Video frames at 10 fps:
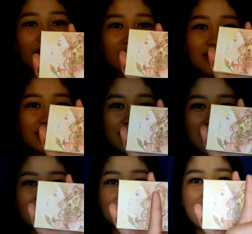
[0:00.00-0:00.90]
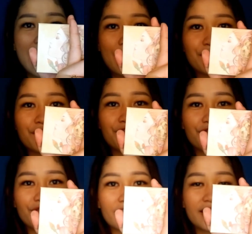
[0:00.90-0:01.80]
Meron din silang half
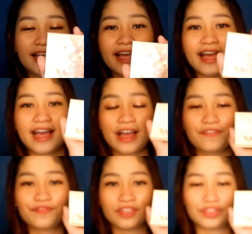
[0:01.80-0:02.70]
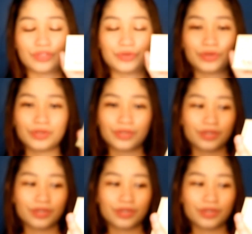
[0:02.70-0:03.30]
nito.